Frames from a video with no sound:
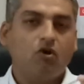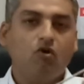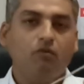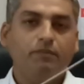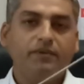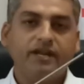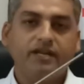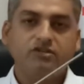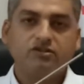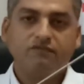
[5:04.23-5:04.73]

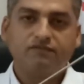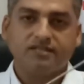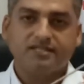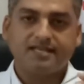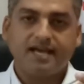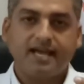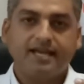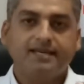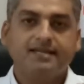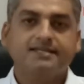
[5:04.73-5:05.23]
openings of the
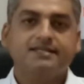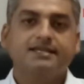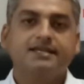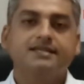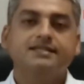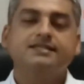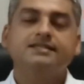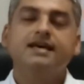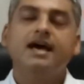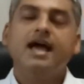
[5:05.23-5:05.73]

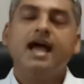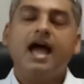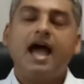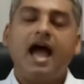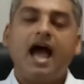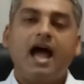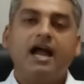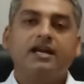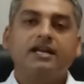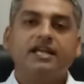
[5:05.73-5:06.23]
sinuses,
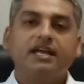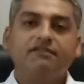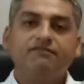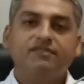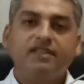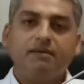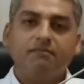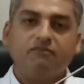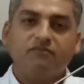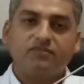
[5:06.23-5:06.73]
and
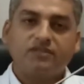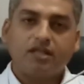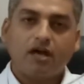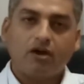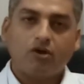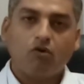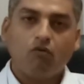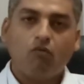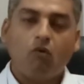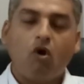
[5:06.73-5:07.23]
give them
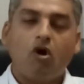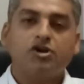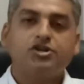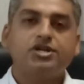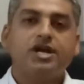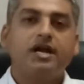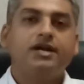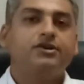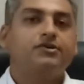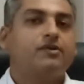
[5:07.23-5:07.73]
thorough wash
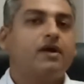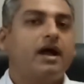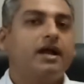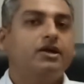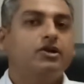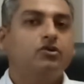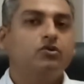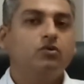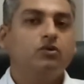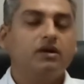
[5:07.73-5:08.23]
and
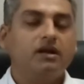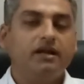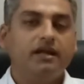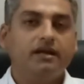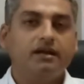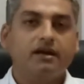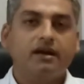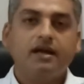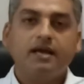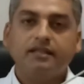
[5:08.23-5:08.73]
try to
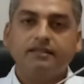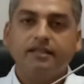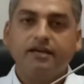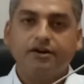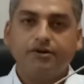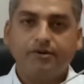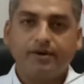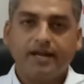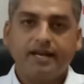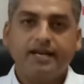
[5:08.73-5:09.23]
clear
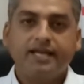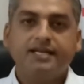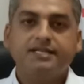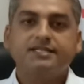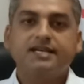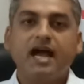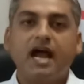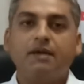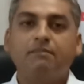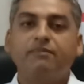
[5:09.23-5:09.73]
their
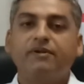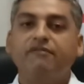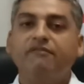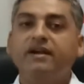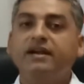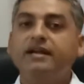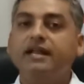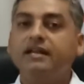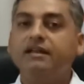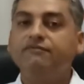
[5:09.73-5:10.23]
drainage and
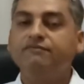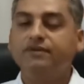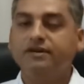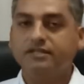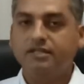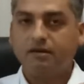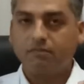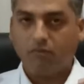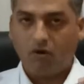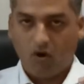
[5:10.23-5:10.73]
prevent any
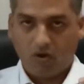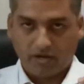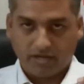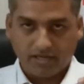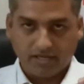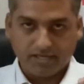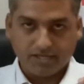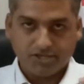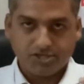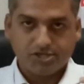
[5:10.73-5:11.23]
further
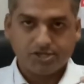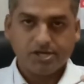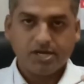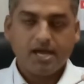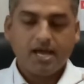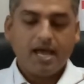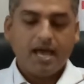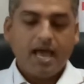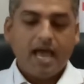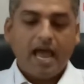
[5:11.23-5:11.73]
blockage.
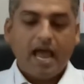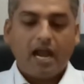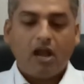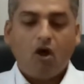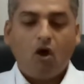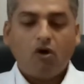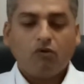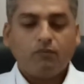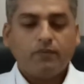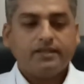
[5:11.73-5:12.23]

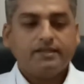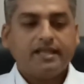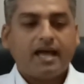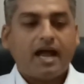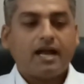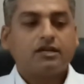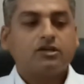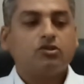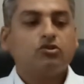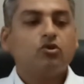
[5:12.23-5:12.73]
Along with
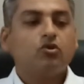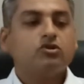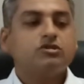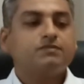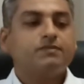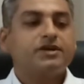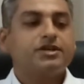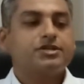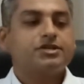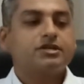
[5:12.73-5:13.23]
that,
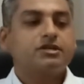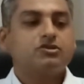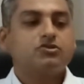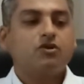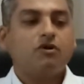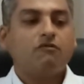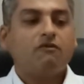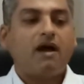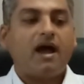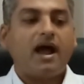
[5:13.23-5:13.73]
those patients
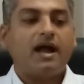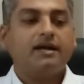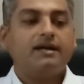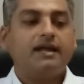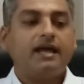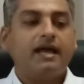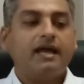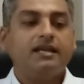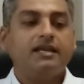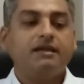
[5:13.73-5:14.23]
who have
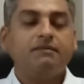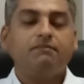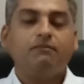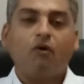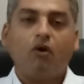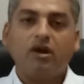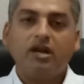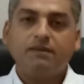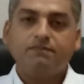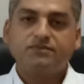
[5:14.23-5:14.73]
had any
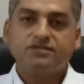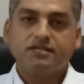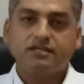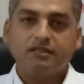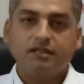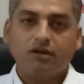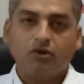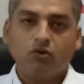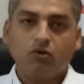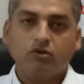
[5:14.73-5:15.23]
polyps
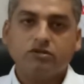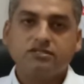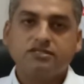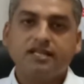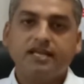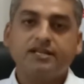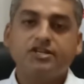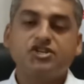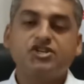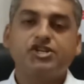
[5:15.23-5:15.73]
in the nose,
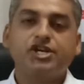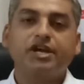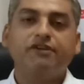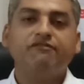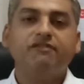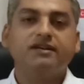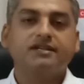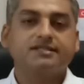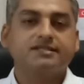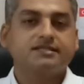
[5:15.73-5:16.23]
then
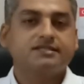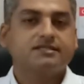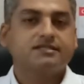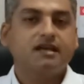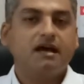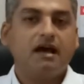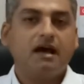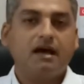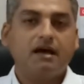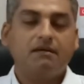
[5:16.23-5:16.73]
shavers,
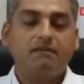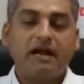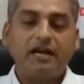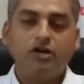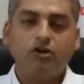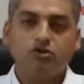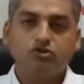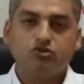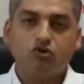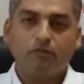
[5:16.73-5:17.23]

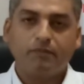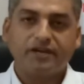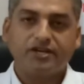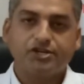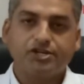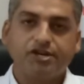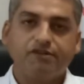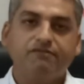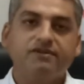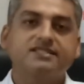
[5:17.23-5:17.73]
endoscopic
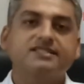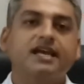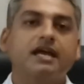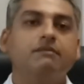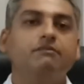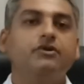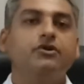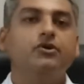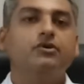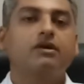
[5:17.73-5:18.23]
shavers
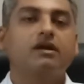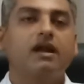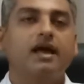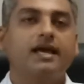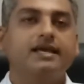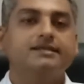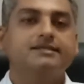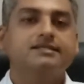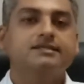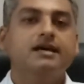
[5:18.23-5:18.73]
can be
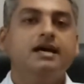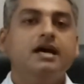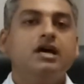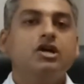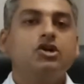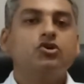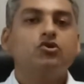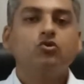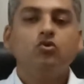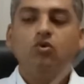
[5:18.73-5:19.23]
utilized
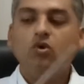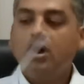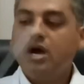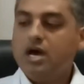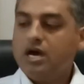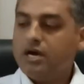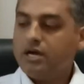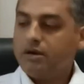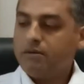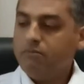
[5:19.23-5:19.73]

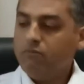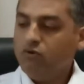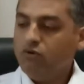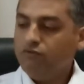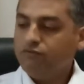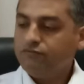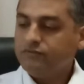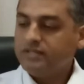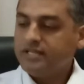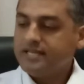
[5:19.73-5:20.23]
to
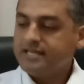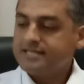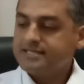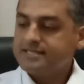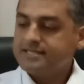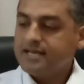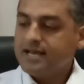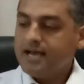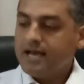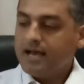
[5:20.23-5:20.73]
remove
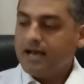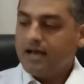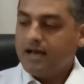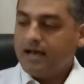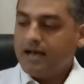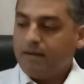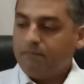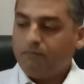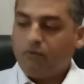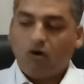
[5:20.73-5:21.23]
these
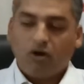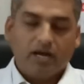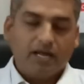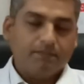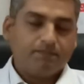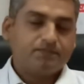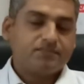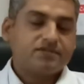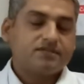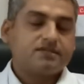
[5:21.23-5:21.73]

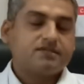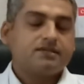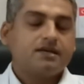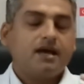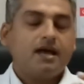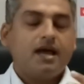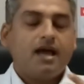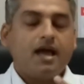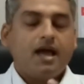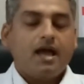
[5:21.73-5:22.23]
polyps.
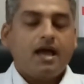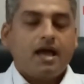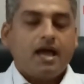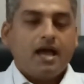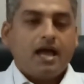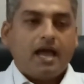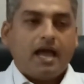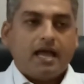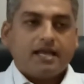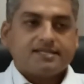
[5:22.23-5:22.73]

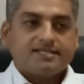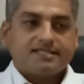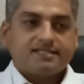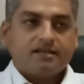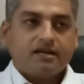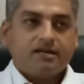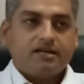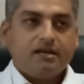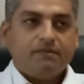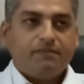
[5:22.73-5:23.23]

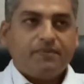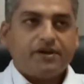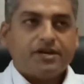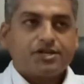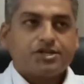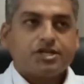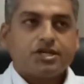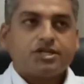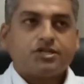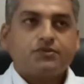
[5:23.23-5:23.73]
Certain
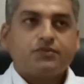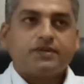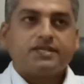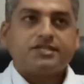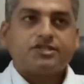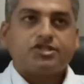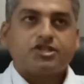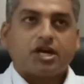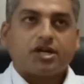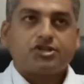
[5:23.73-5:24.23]
patients with
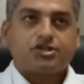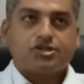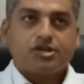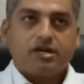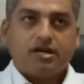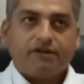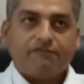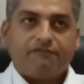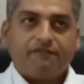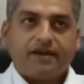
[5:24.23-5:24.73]

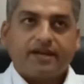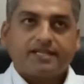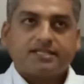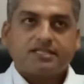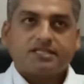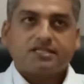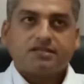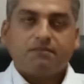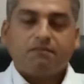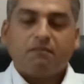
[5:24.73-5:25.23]
structural
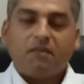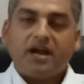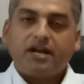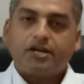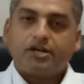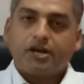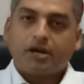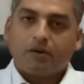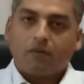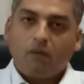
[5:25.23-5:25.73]
defects
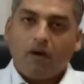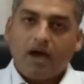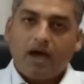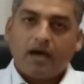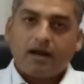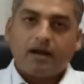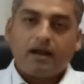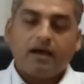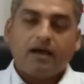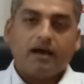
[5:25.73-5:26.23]
might
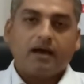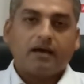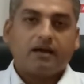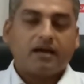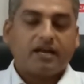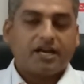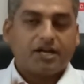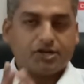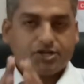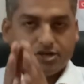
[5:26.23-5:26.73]
require
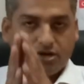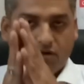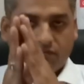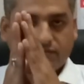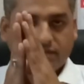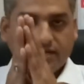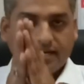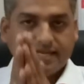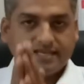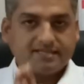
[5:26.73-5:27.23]
correction
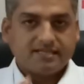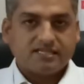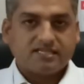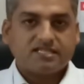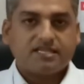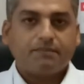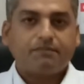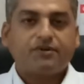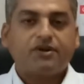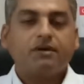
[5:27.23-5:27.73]
of the nasal
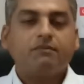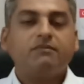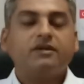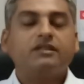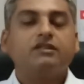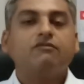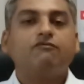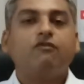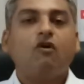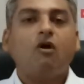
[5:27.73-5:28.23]
septum
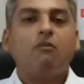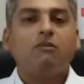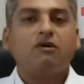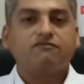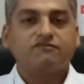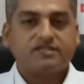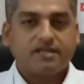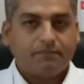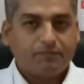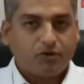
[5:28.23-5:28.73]
in the form
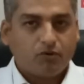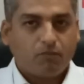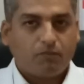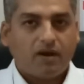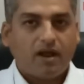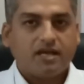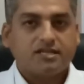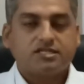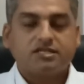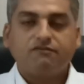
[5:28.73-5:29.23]
of
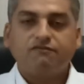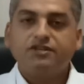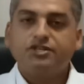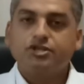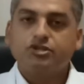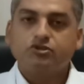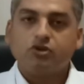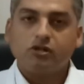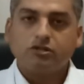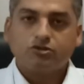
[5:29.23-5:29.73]
septoplasty, which
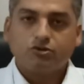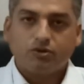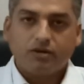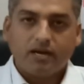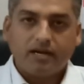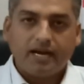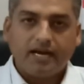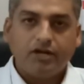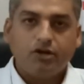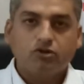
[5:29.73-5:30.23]
is also
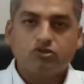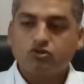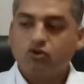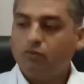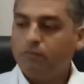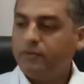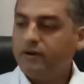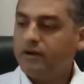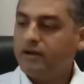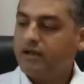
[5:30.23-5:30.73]
done
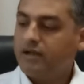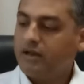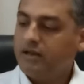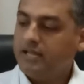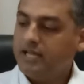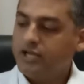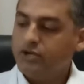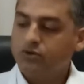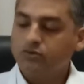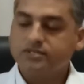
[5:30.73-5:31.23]

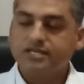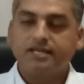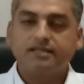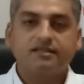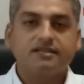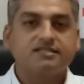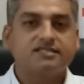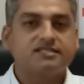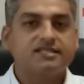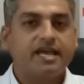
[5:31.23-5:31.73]
endoscopically using
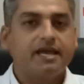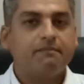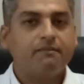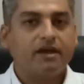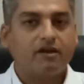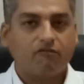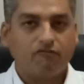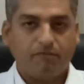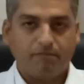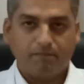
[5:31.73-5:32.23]
the same
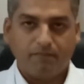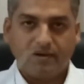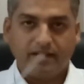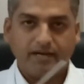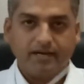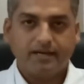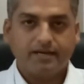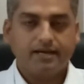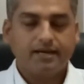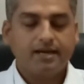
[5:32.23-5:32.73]

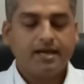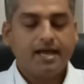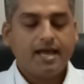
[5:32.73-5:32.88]
equipment.